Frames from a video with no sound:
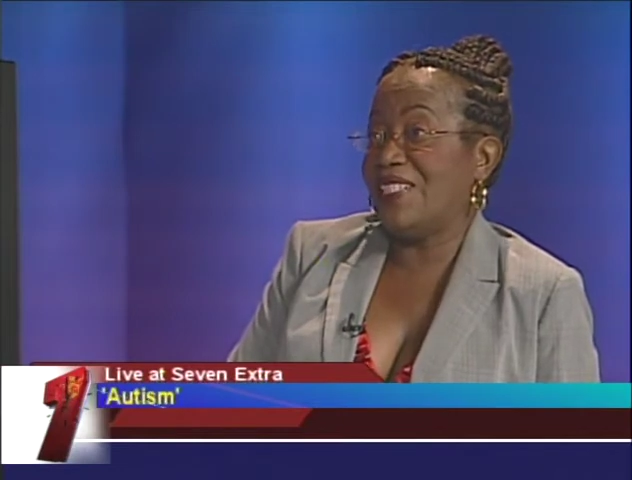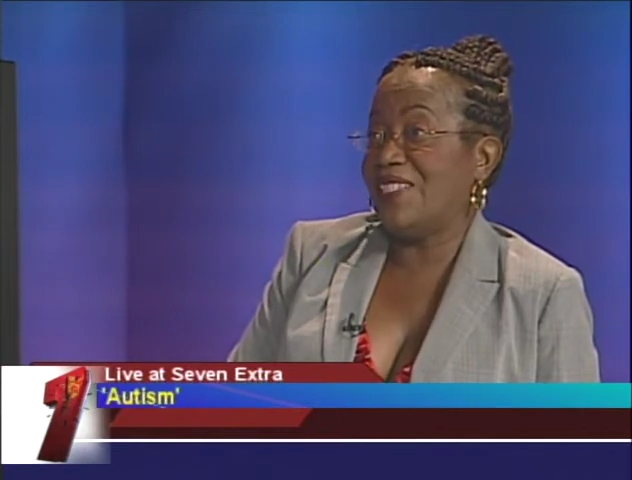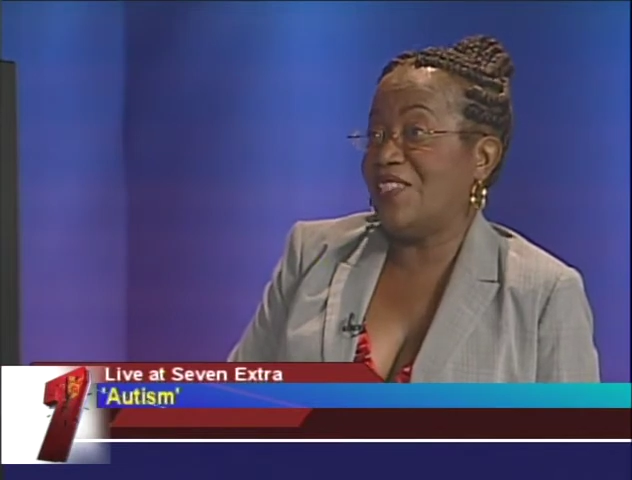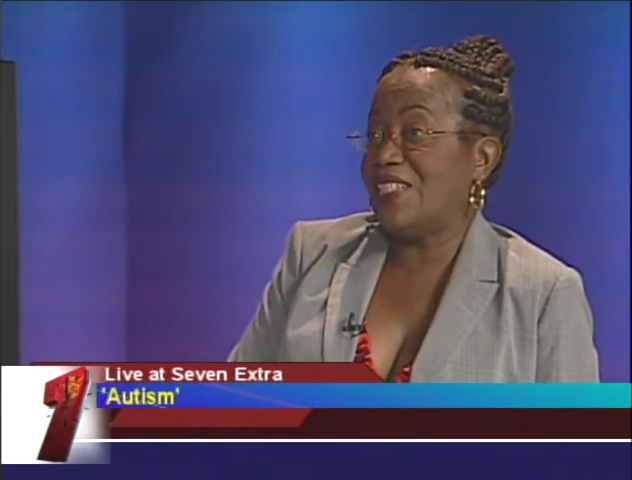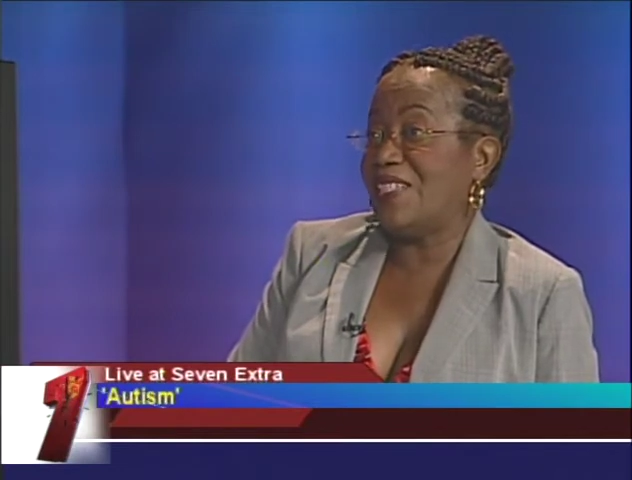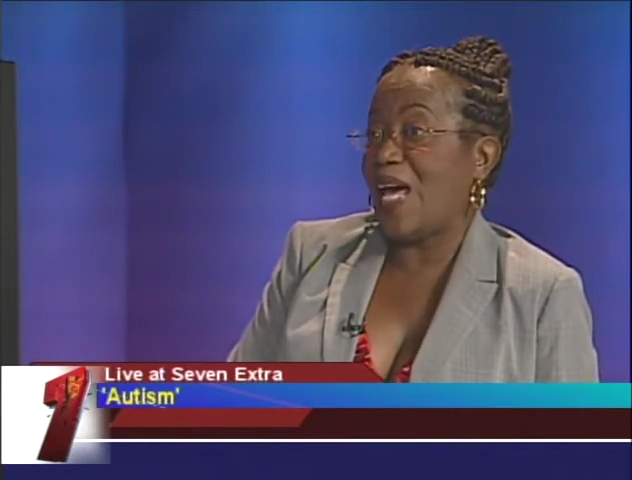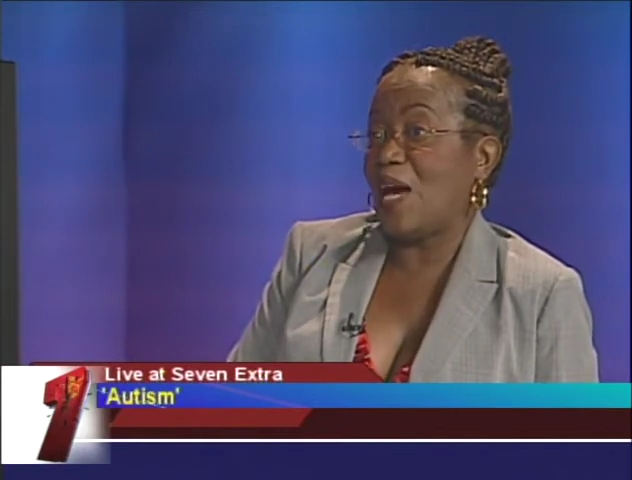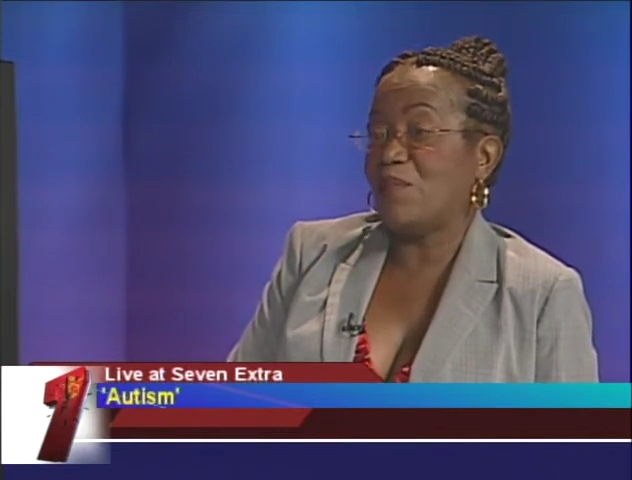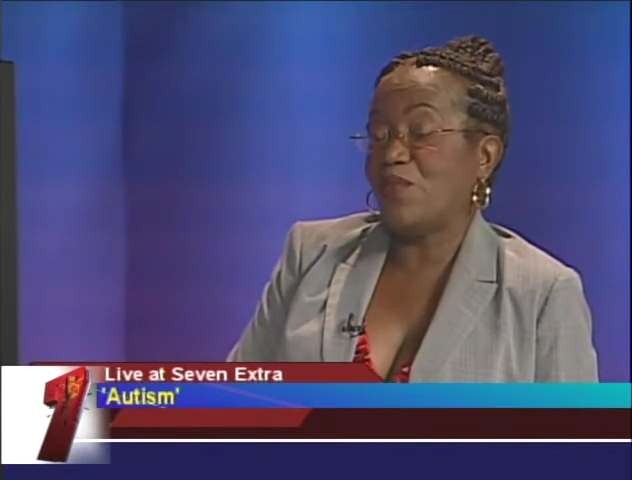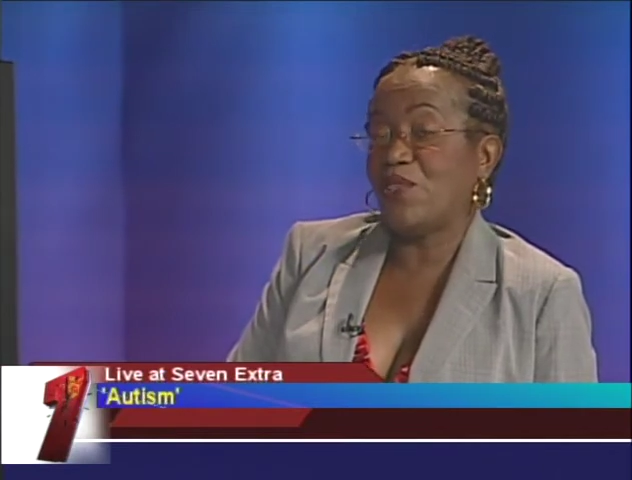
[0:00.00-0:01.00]
is just
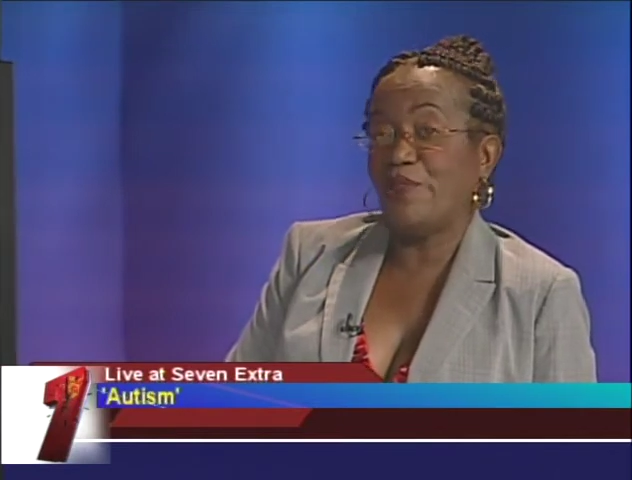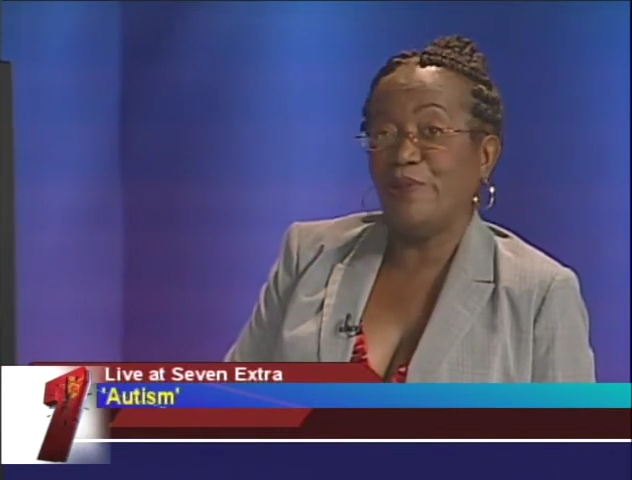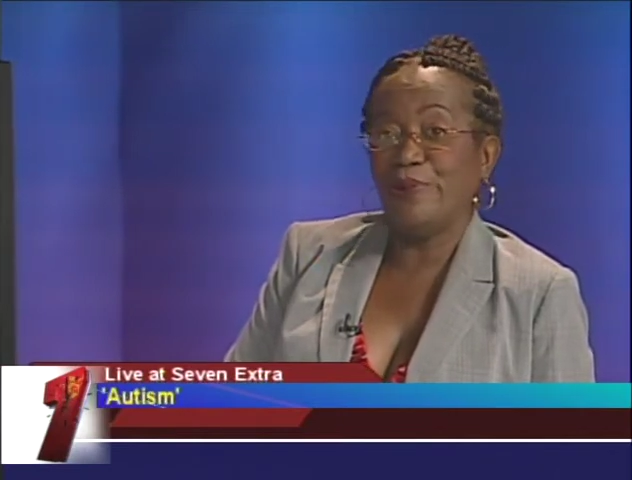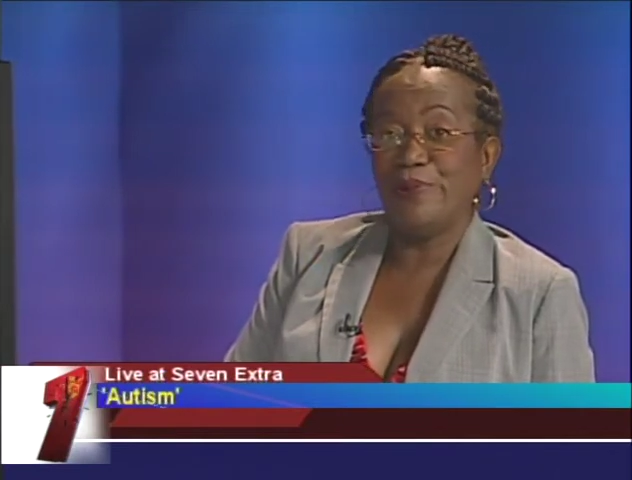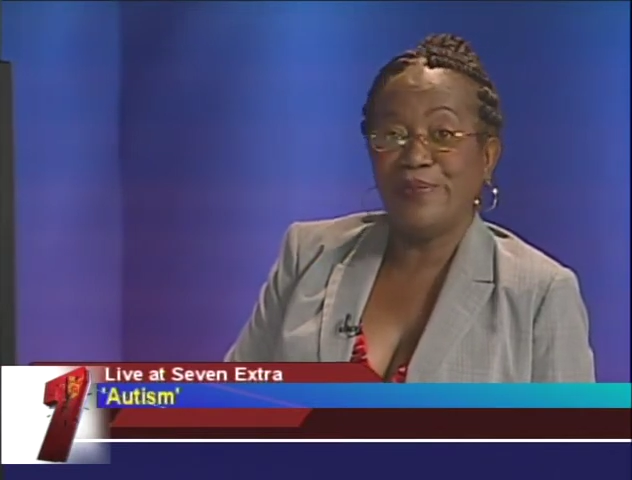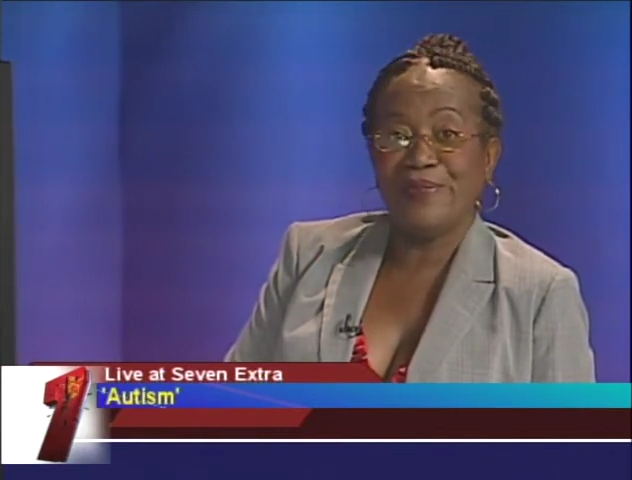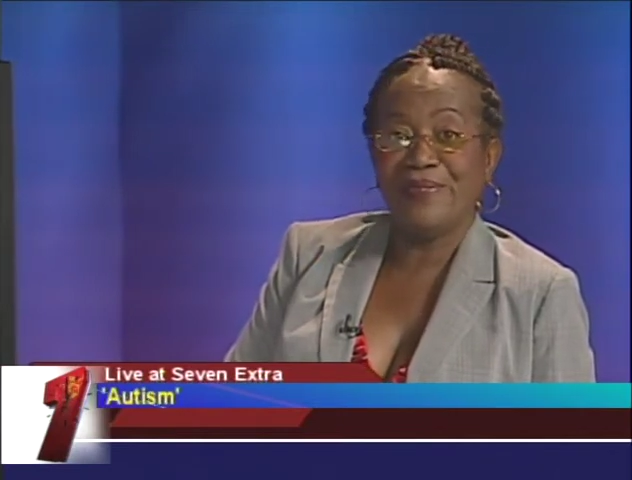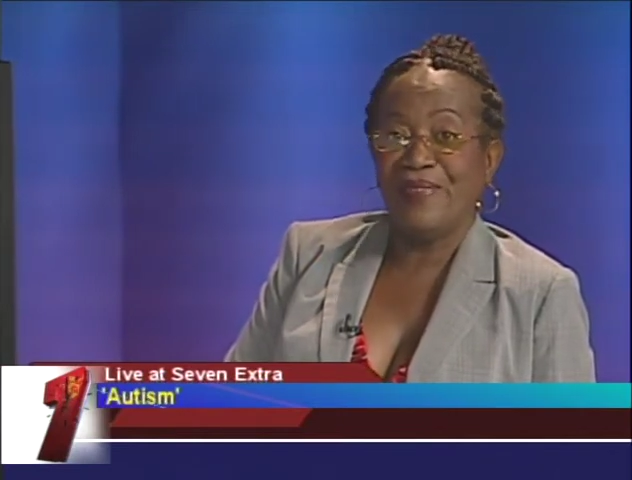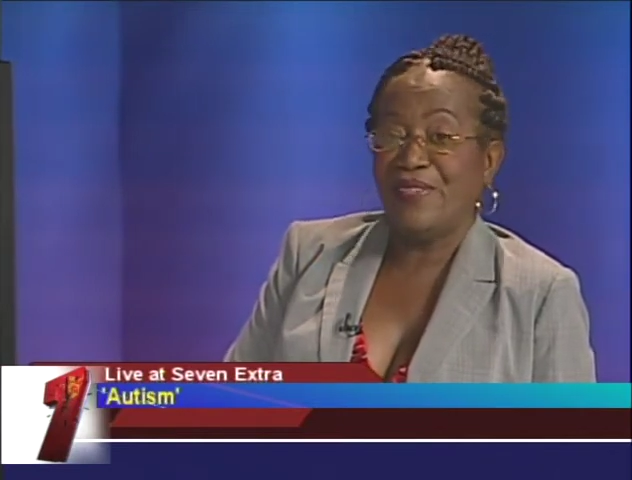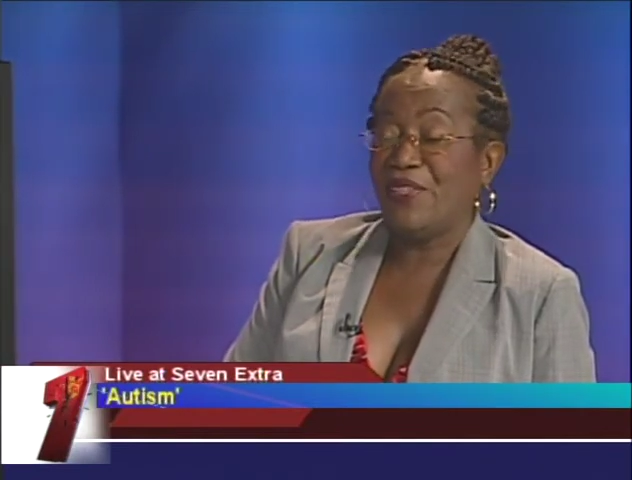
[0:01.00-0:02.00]
absolute
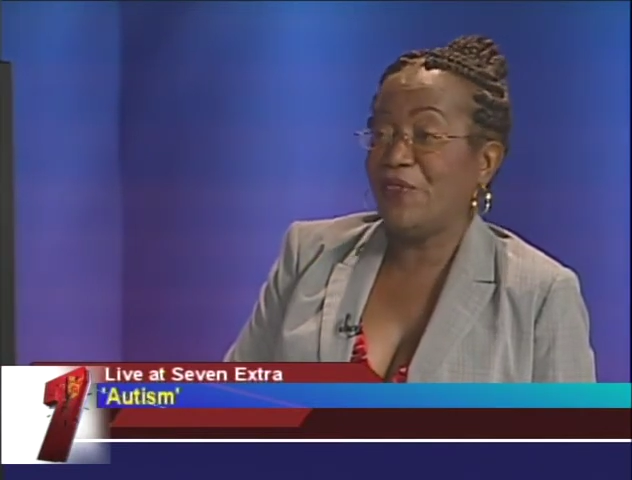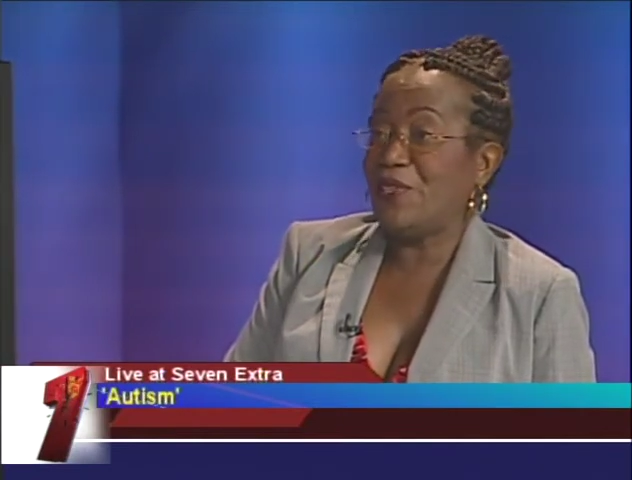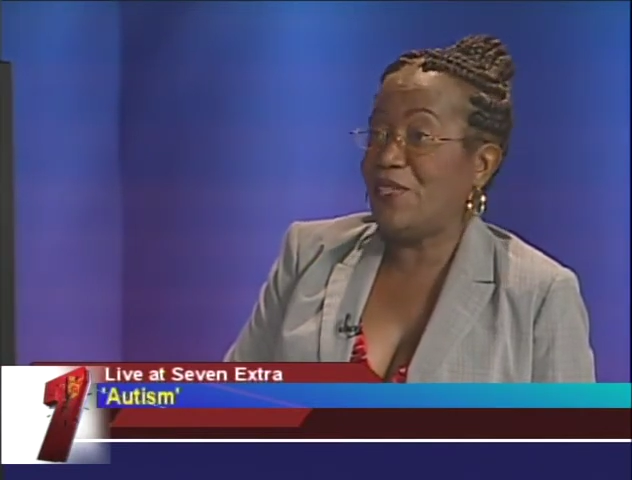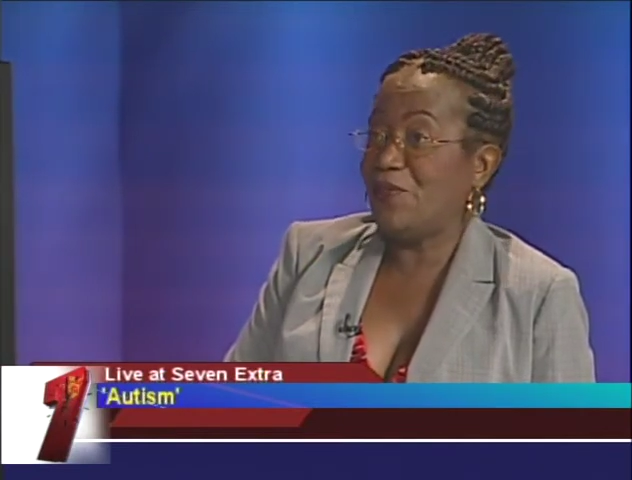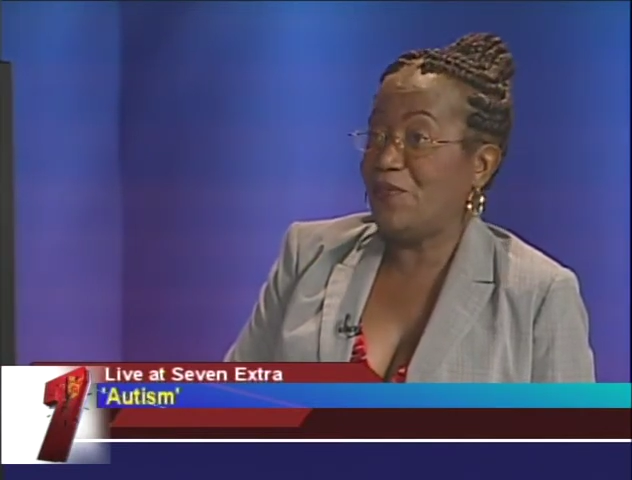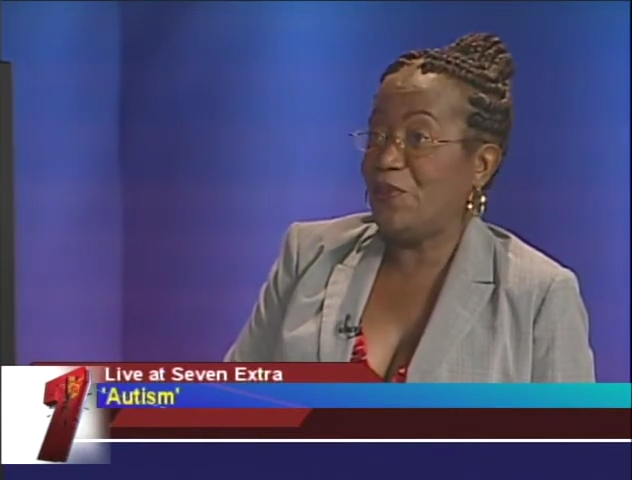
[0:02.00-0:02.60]
grief.